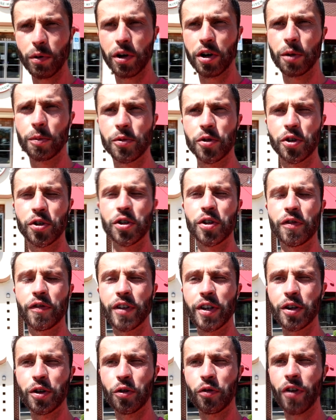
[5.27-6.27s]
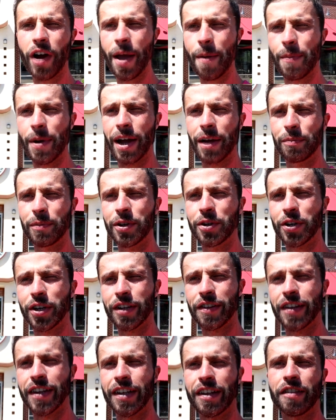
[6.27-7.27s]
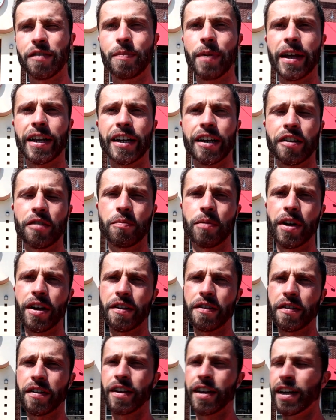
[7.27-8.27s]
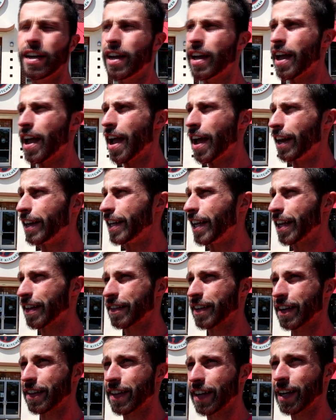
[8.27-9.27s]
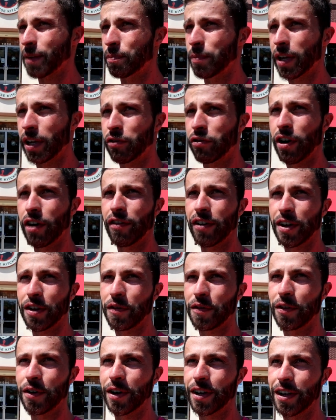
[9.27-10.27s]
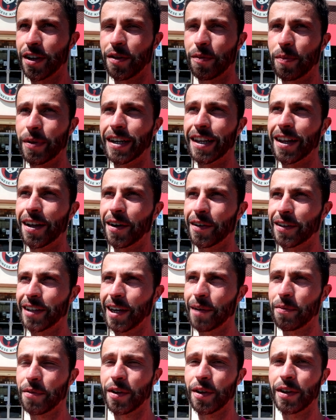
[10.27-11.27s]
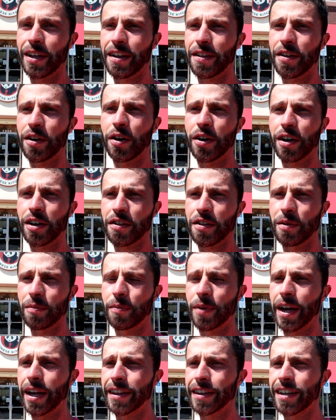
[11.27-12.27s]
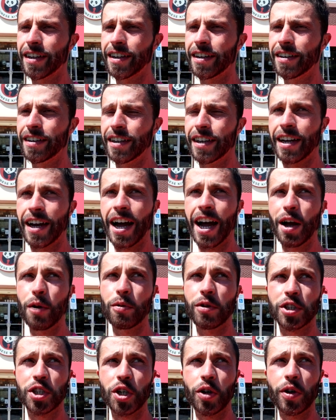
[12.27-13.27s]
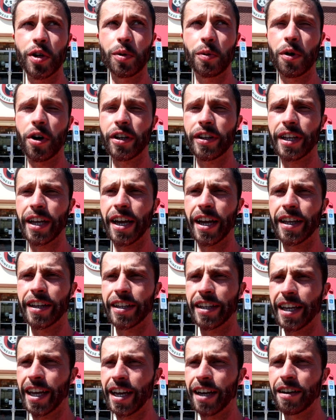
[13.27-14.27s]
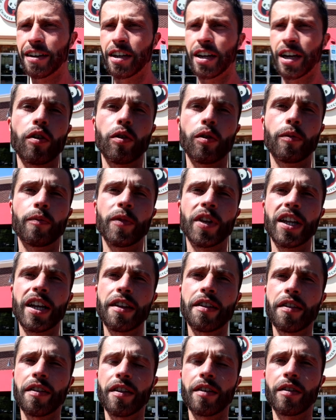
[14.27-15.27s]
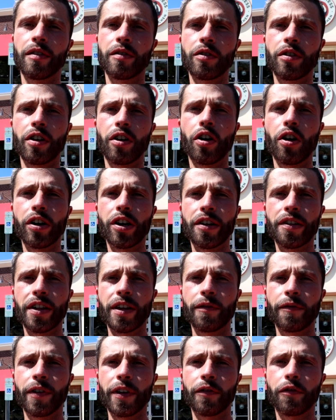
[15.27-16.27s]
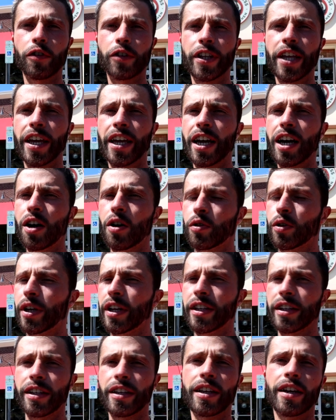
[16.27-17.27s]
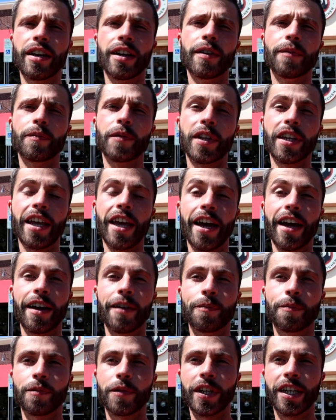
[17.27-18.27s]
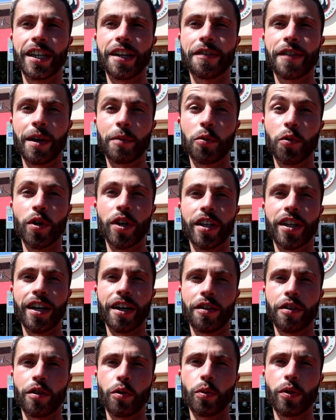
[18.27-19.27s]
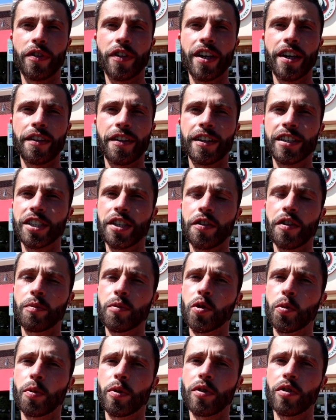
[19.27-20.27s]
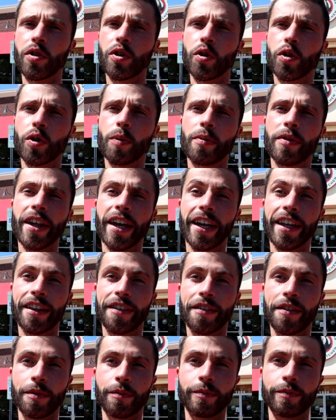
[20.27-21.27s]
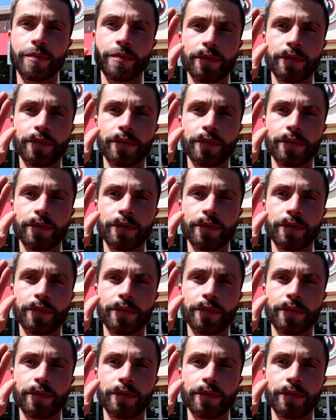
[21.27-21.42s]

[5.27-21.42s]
Welcome to a new video. Right behind me, you can see it's Panda Express. And yes, guys, I got big cravings for it. It's been a long time, so let's order some Panda. I will show you what, and yeah. So let's order something for takeout, and yeah, then it's time to eat, guys. So we see us in just some YouTube seconds.